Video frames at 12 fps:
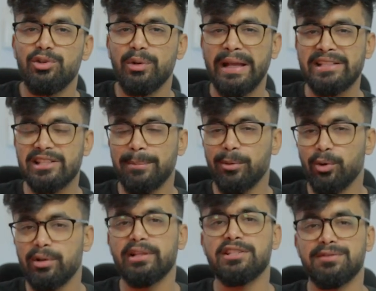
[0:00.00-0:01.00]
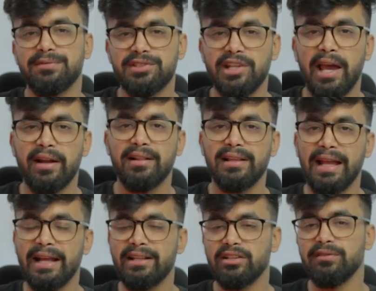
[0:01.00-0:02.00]
you can support this channel
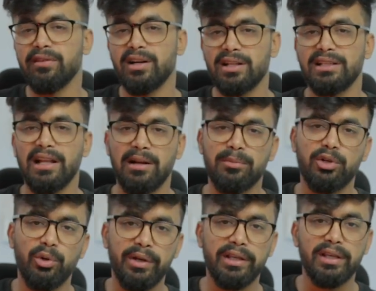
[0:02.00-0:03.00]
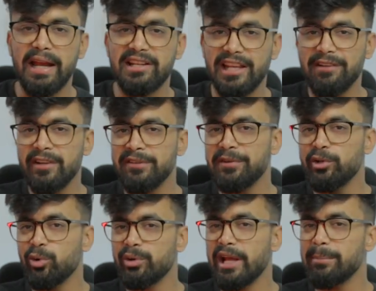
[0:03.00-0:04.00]
and the work that I'm doing. And even if you
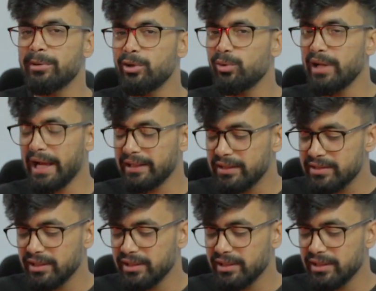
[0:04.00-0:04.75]
don't happen to like the